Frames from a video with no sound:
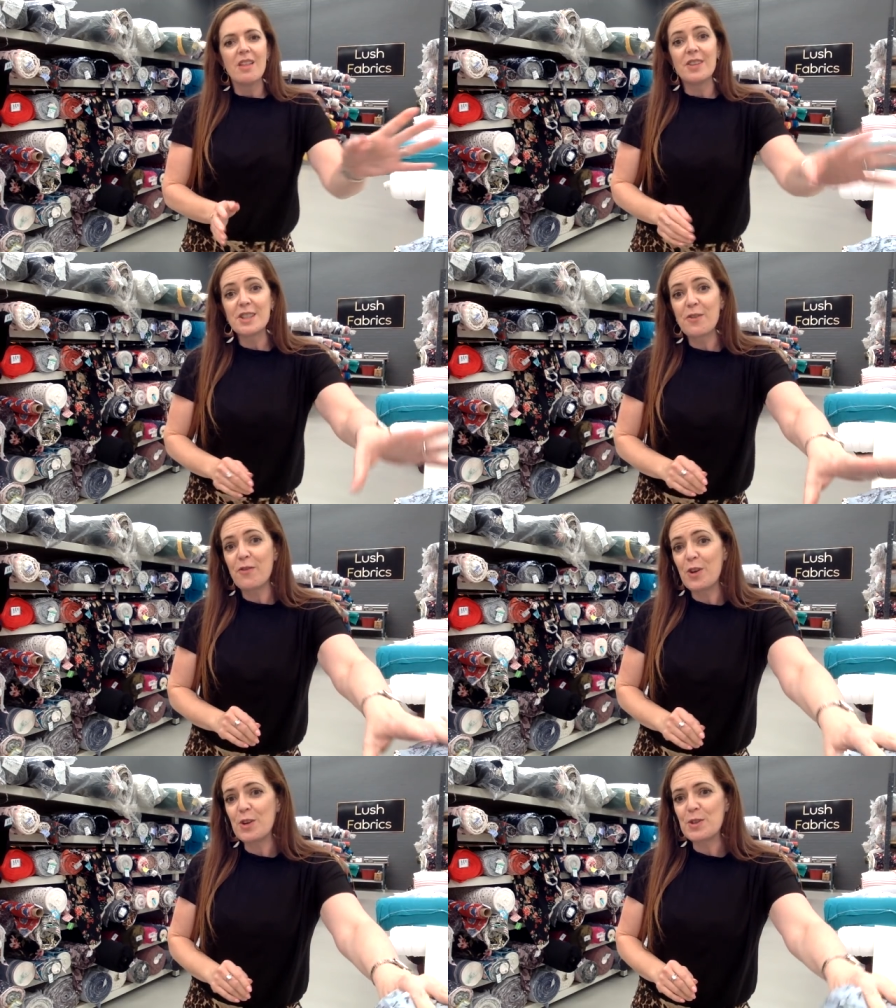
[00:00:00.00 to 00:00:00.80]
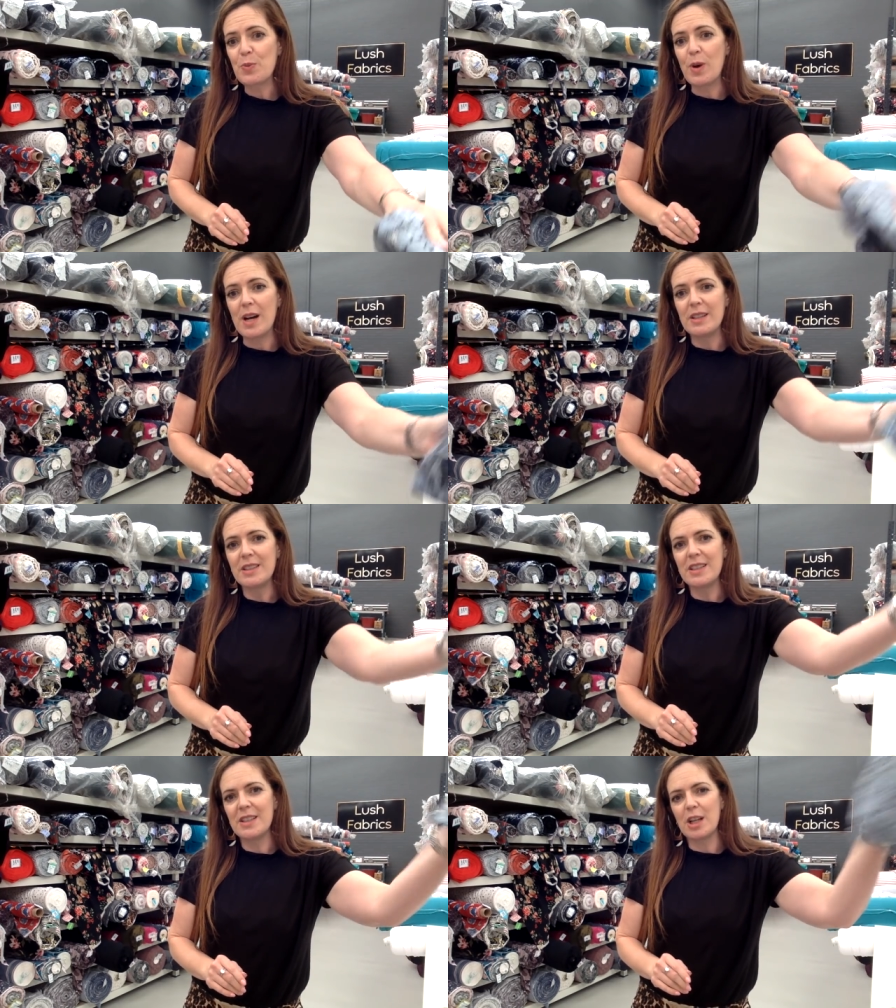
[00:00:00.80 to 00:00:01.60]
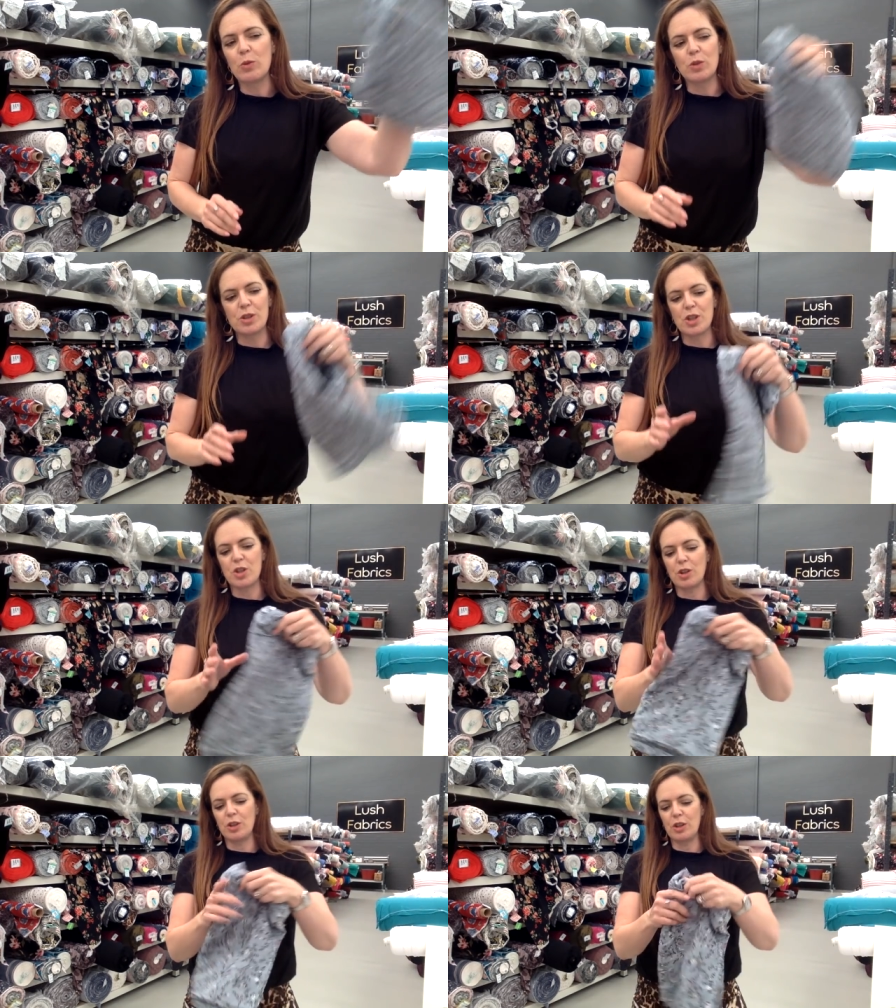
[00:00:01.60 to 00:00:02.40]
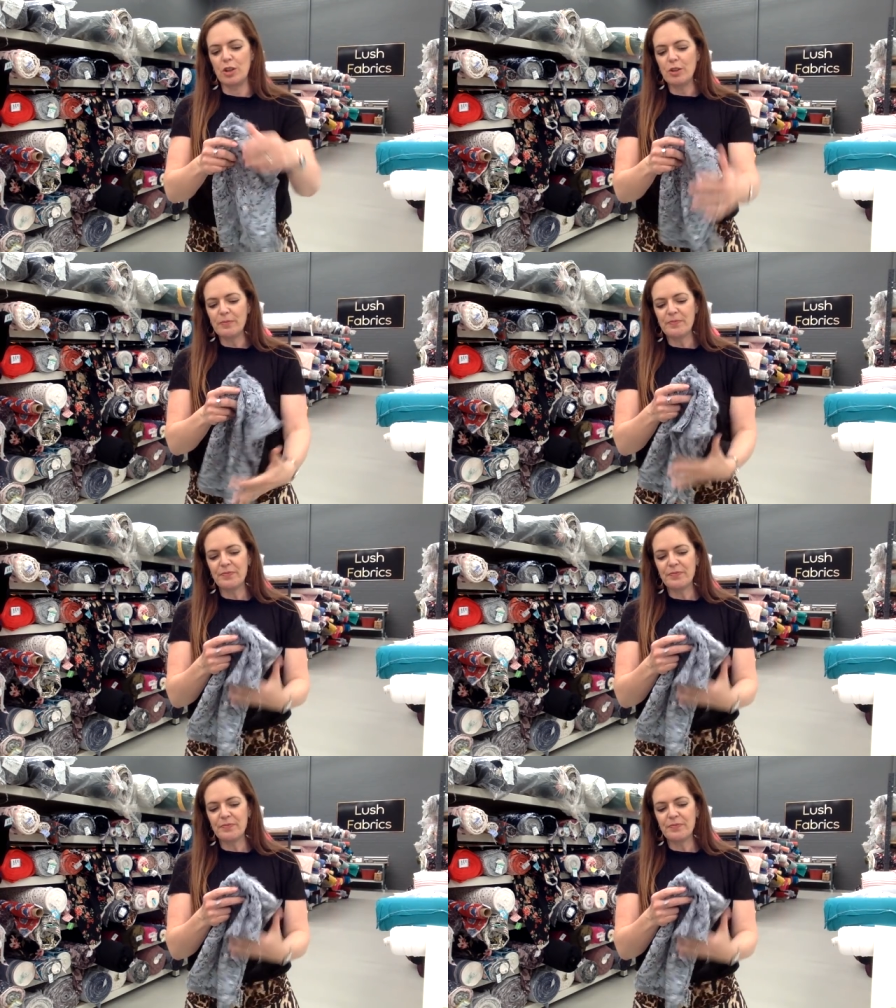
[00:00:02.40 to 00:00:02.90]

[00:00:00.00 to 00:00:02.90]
This first one that I want to show you